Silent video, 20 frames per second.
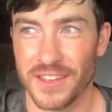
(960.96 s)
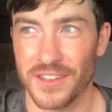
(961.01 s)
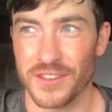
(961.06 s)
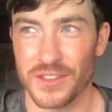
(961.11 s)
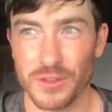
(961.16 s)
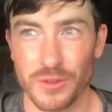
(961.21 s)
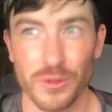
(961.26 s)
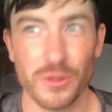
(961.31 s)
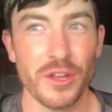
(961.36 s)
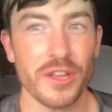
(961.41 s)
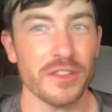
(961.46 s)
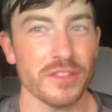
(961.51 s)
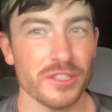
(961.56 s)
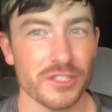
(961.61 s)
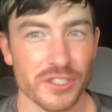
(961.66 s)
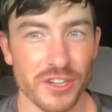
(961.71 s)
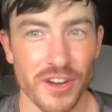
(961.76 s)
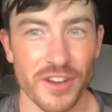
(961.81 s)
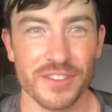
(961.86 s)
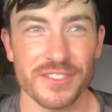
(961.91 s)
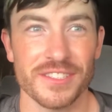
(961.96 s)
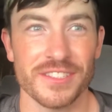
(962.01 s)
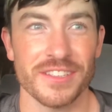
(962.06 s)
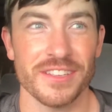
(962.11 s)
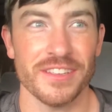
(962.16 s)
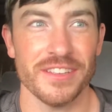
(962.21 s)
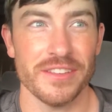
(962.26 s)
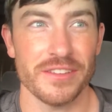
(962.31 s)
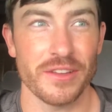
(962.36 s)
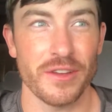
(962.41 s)
You'll look at the charts,
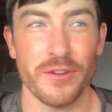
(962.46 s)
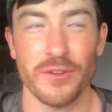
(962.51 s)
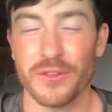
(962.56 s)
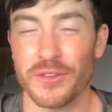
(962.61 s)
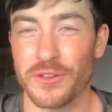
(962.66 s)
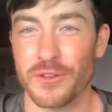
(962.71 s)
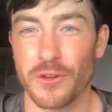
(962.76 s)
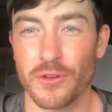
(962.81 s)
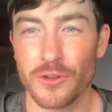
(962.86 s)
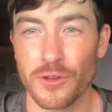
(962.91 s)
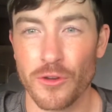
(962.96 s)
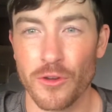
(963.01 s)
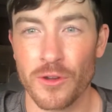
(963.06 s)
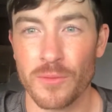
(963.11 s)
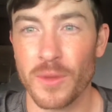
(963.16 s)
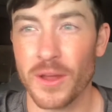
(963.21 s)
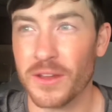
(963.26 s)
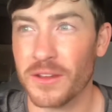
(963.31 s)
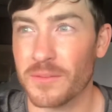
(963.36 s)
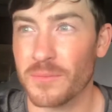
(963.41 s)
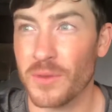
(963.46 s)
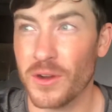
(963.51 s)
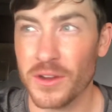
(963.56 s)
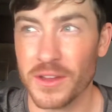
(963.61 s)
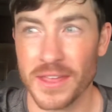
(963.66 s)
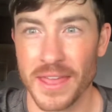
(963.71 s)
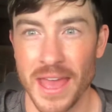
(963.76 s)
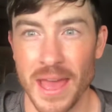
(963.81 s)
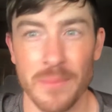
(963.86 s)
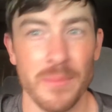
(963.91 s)
you'll go to
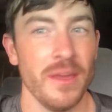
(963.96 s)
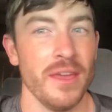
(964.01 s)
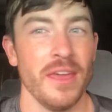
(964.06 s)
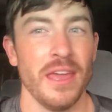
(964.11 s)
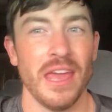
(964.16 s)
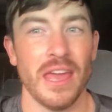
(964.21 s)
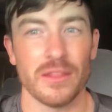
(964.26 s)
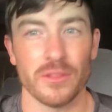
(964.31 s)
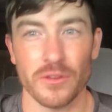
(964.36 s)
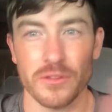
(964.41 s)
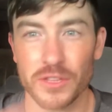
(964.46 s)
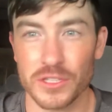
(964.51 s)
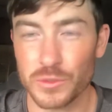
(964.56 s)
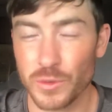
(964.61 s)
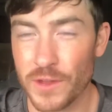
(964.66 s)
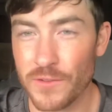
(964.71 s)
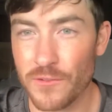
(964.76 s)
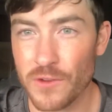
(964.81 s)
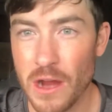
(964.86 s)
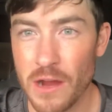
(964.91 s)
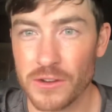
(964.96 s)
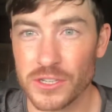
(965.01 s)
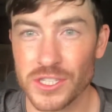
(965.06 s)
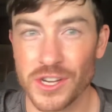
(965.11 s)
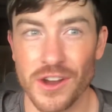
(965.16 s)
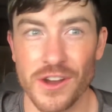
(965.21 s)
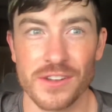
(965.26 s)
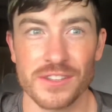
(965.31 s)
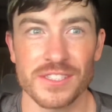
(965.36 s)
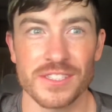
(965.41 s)
CoinMarketCap and look at the 24-hour
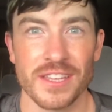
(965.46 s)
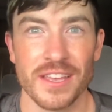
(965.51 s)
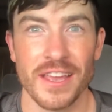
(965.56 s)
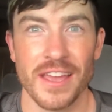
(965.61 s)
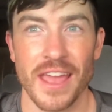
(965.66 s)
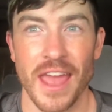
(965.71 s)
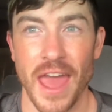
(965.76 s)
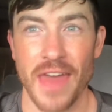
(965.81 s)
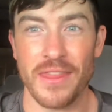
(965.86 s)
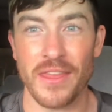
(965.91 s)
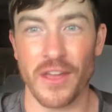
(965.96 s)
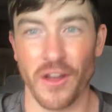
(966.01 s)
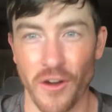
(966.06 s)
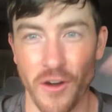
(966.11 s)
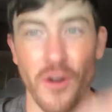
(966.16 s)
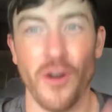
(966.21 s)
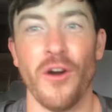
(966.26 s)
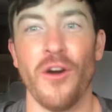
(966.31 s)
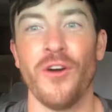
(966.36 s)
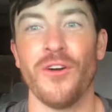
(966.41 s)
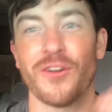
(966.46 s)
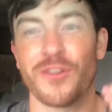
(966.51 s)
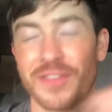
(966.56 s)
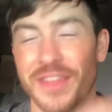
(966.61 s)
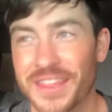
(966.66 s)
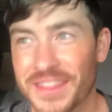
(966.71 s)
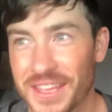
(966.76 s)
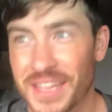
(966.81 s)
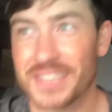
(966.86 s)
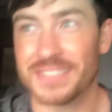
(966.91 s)
charts, and they all are
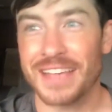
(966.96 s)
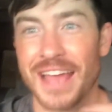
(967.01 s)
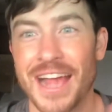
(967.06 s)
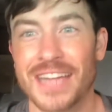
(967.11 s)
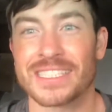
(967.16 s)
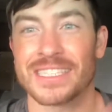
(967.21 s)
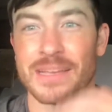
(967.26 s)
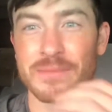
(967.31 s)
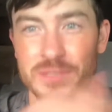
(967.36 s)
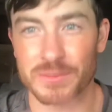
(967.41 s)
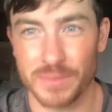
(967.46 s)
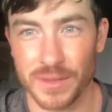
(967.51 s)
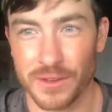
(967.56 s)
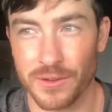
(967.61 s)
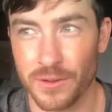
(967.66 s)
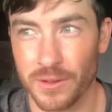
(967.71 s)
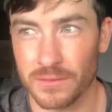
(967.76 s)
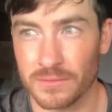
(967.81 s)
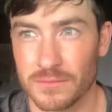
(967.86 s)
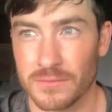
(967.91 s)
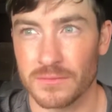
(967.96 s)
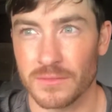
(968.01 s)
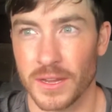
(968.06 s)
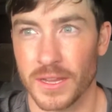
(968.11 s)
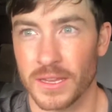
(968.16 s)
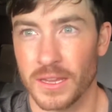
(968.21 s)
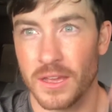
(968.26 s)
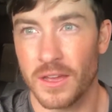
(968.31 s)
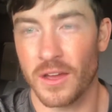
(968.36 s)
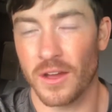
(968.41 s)
like the exact same as Bitcoin, right?
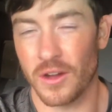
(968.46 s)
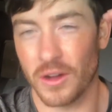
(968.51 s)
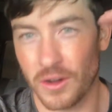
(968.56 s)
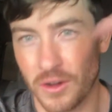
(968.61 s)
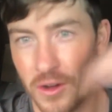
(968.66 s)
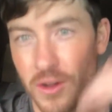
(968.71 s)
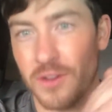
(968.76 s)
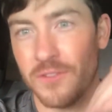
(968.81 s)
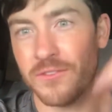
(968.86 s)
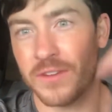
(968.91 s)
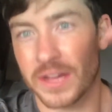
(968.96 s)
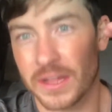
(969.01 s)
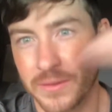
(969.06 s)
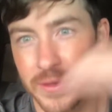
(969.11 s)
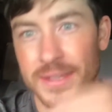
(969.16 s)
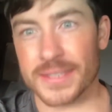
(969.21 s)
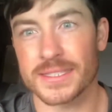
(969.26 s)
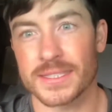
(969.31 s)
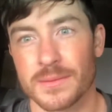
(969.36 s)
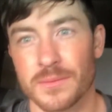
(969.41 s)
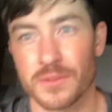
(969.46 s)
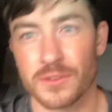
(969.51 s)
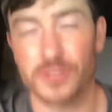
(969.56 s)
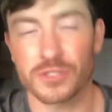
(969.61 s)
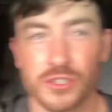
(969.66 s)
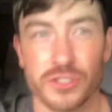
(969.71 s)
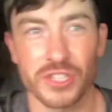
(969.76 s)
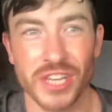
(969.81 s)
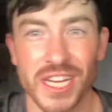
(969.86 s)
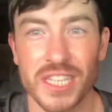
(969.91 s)
All following a similar
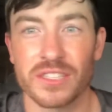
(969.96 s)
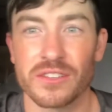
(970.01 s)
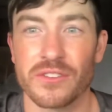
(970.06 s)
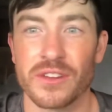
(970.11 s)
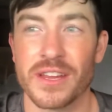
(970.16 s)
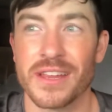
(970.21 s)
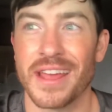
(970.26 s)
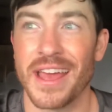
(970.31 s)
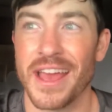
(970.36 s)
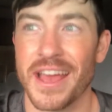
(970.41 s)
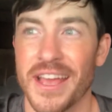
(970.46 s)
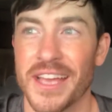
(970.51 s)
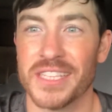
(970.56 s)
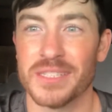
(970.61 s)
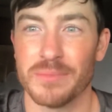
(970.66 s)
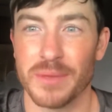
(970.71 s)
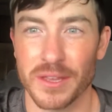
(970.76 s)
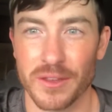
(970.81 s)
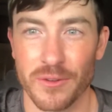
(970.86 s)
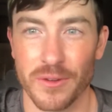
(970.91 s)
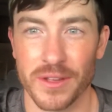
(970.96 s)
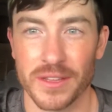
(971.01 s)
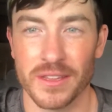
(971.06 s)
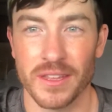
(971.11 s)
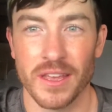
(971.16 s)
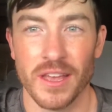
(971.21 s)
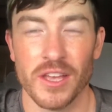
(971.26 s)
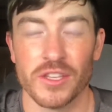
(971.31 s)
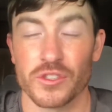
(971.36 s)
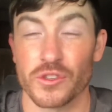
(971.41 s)
trajectory as Bitcoin.
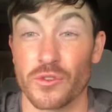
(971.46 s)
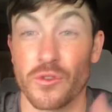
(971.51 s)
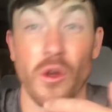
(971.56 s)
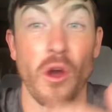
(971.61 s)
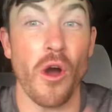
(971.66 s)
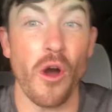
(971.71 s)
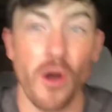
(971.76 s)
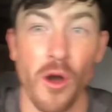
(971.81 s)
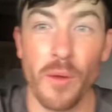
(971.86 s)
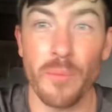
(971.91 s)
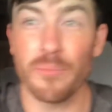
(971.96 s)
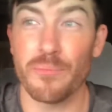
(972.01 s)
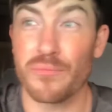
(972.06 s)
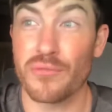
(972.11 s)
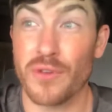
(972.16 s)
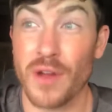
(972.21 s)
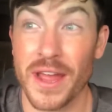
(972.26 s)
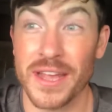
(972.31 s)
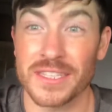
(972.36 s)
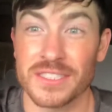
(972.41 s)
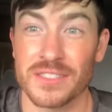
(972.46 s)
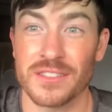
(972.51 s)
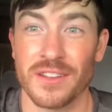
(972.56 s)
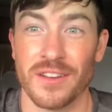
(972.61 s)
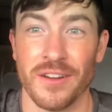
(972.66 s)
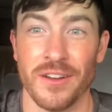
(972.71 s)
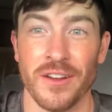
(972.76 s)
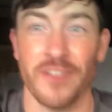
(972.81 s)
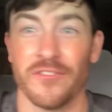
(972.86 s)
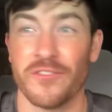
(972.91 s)
So they're all priced
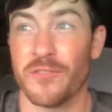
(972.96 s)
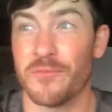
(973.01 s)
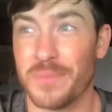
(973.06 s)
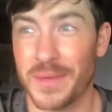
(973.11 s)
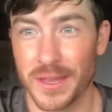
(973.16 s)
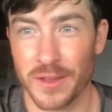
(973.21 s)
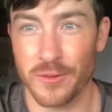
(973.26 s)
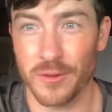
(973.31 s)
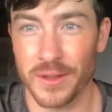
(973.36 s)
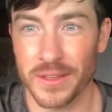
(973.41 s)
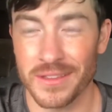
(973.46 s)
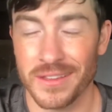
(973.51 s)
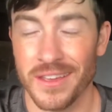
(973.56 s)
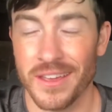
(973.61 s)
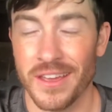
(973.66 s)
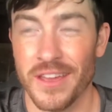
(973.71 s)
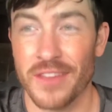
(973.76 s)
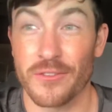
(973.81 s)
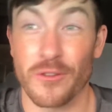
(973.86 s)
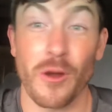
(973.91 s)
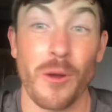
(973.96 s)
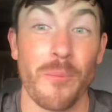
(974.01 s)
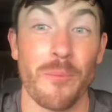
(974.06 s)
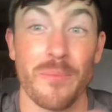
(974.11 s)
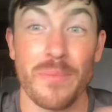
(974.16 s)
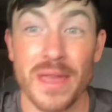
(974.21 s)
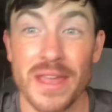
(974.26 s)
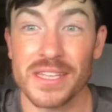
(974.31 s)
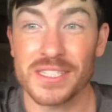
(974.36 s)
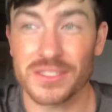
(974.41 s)
off of Bitcoin. They're all
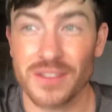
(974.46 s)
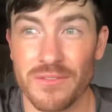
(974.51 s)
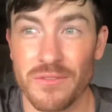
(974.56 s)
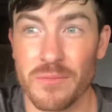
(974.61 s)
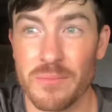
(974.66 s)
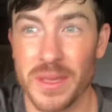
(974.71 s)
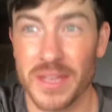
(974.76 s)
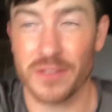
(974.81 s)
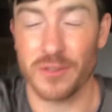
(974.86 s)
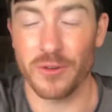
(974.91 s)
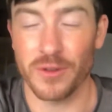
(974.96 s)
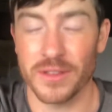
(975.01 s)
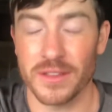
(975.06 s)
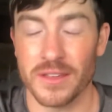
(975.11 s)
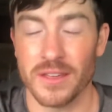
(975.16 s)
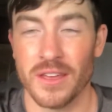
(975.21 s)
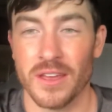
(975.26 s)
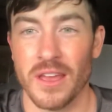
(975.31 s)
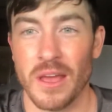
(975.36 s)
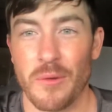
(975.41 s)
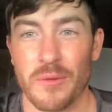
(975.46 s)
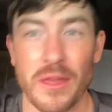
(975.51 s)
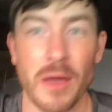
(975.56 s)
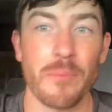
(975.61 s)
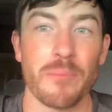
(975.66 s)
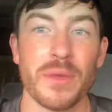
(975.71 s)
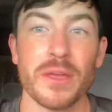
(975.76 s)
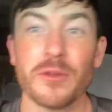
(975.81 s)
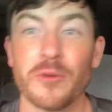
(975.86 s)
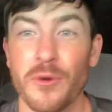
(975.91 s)
based off of Bitcoin. Without
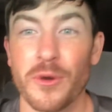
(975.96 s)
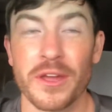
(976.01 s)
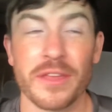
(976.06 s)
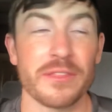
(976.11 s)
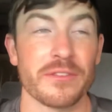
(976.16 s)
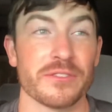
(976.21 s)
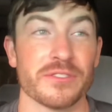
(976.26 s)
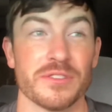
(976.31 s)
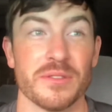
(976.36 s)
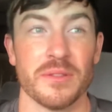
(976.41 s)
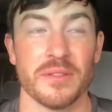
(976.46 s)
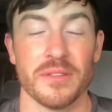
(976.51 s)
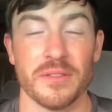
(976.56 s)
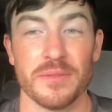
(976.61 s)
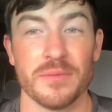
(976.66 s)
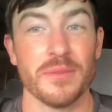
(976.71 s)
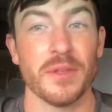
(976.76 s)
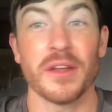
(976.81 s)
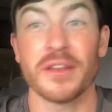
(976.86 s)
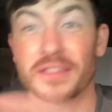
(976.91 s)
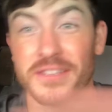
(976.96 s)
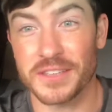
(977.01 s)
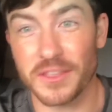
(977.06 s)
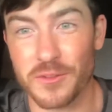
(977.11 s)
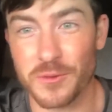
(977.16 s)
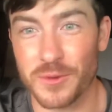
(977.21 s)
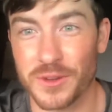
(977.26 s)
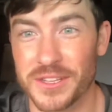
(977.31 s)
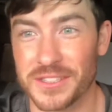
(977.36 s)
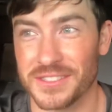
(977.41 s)
Bitcoin, there's none of these other
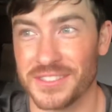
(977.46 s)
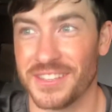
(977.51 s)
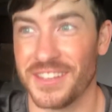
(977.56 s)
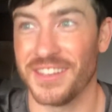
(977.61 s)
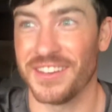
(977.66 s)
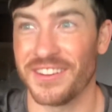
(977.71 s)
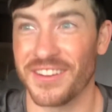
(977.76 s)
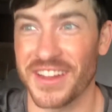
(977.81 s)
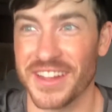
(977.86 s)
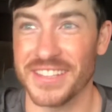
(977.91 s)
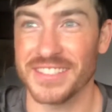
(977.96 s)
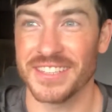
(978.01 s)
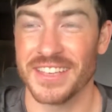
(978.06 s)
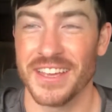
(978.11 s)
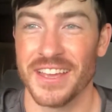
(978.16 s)
ones, right?